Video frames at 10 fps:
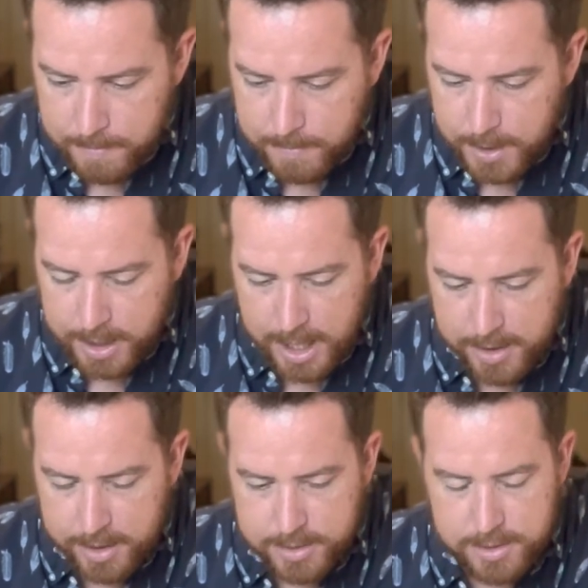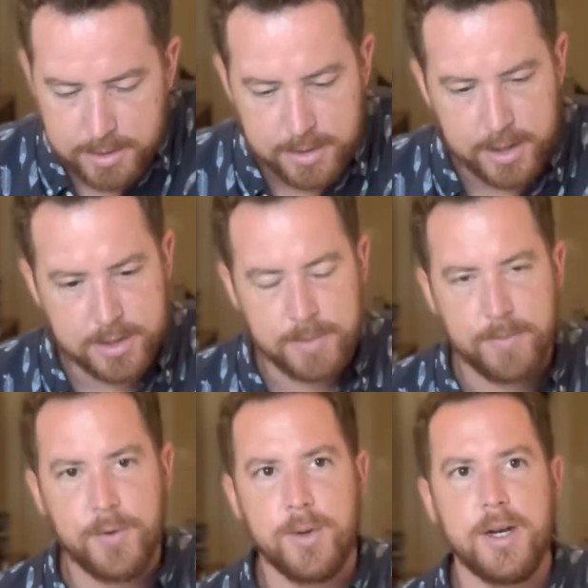Again, there's some
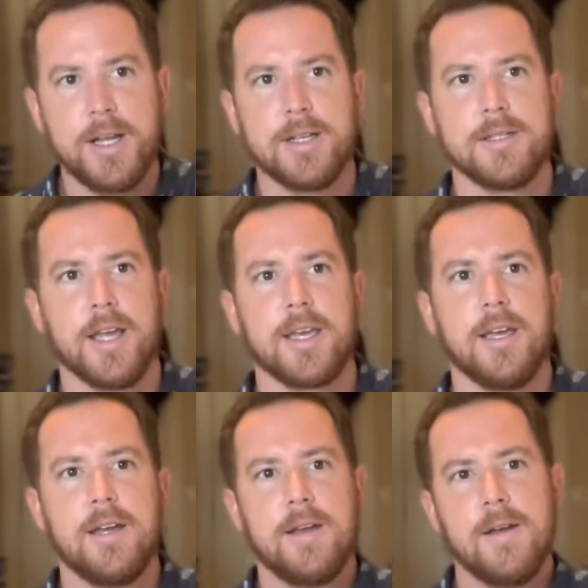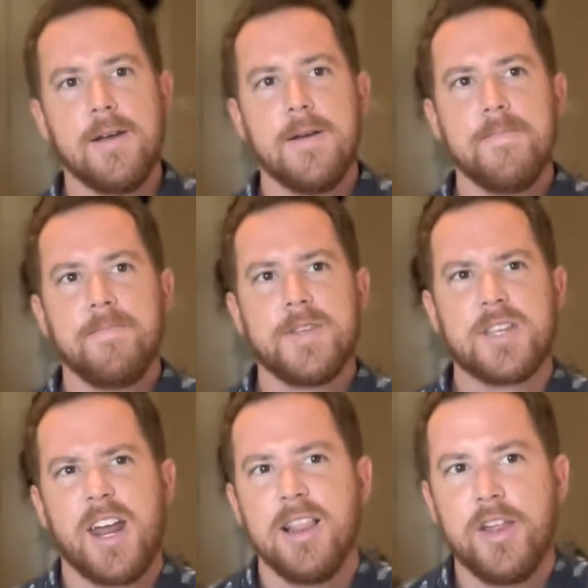fruitiness, like it's
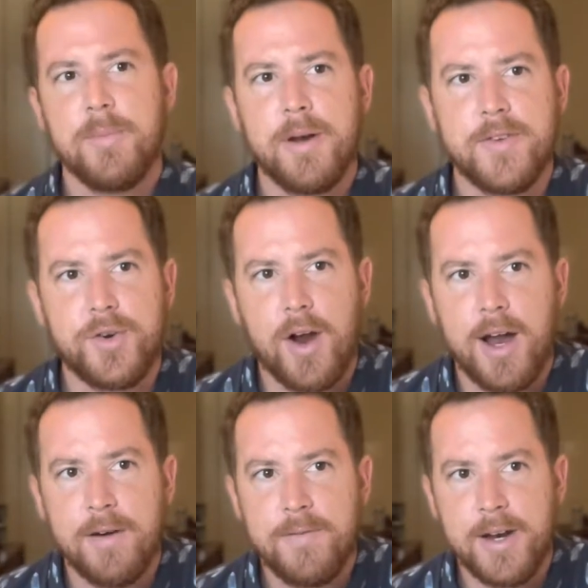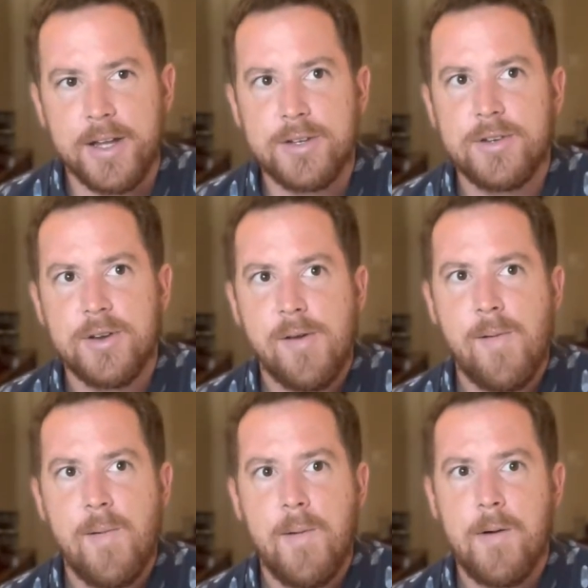got a little bit of a drier finish,
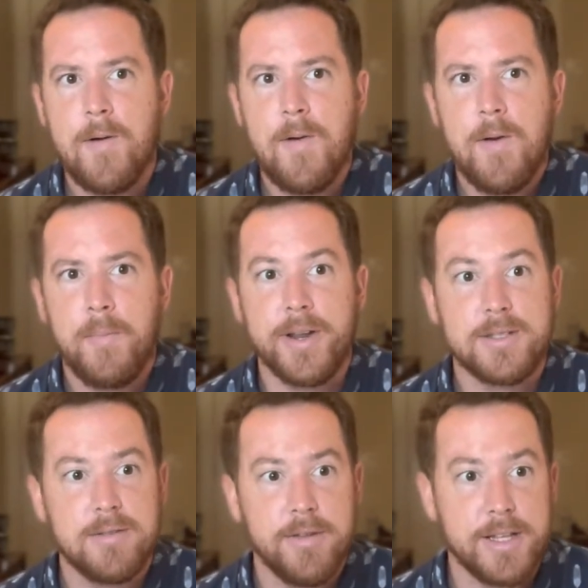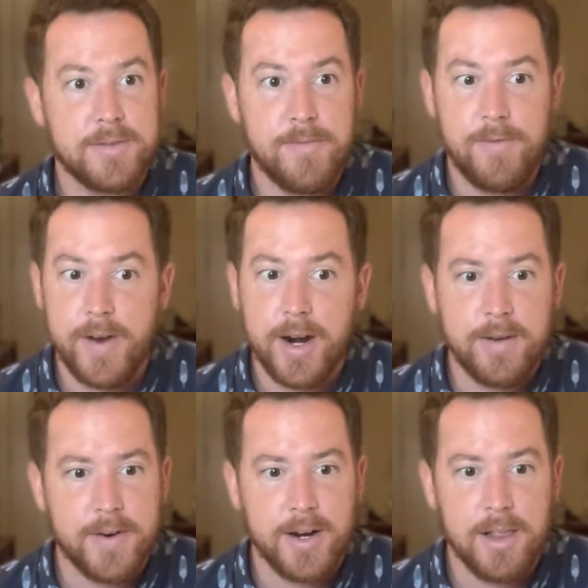but it's very,
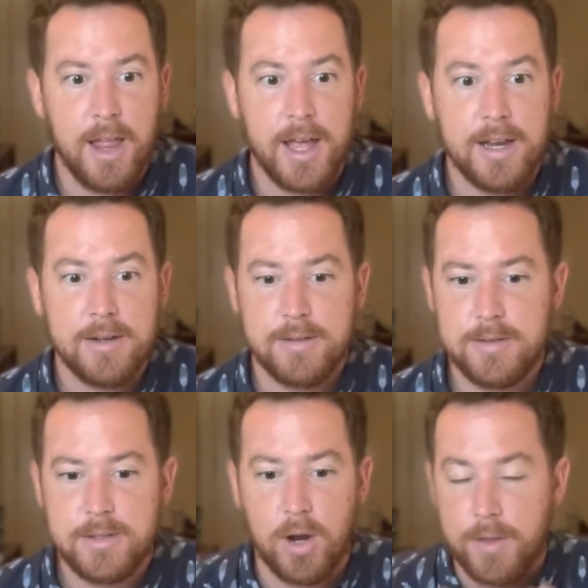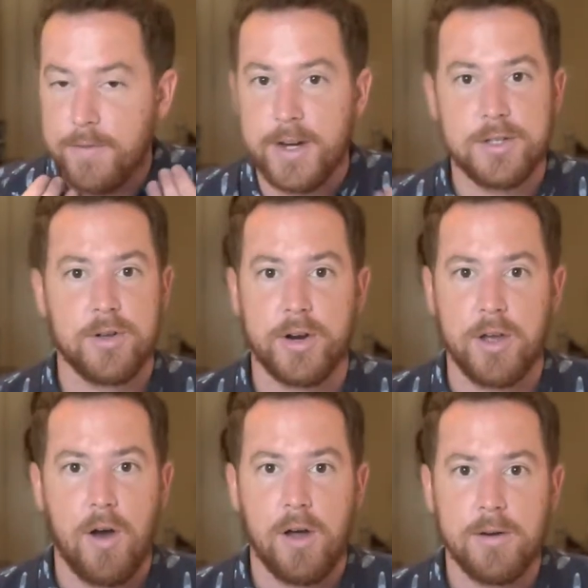very light. The finish is already
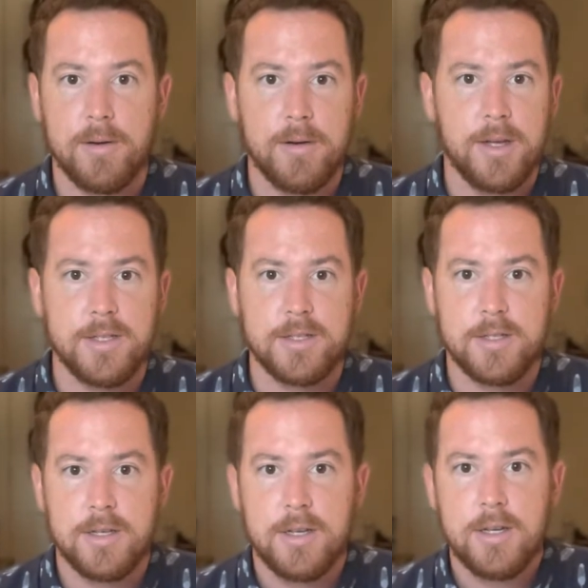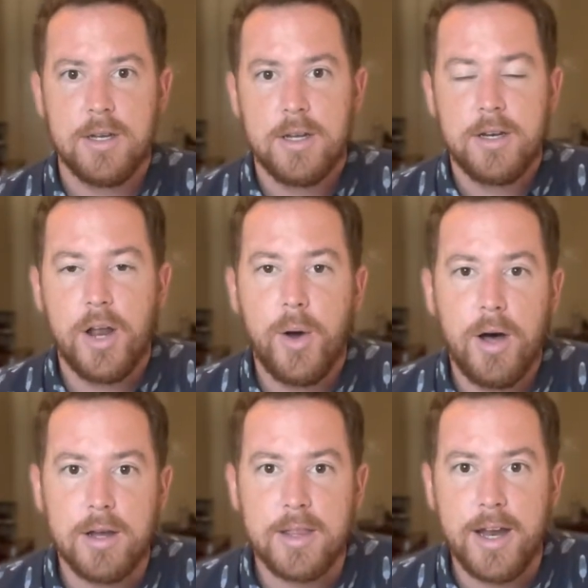gone. It's no
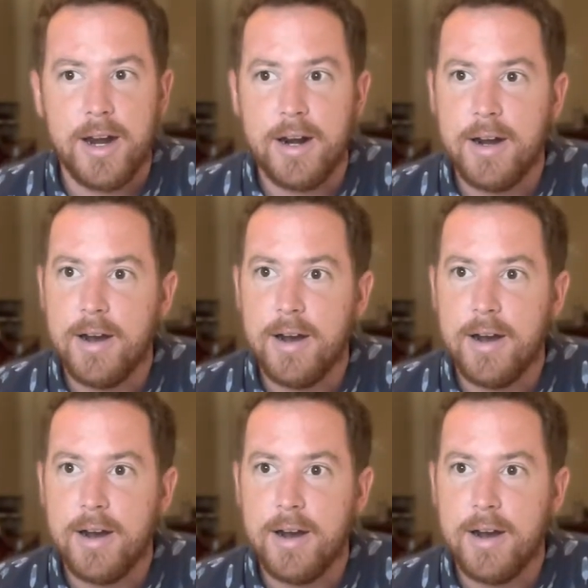hug there.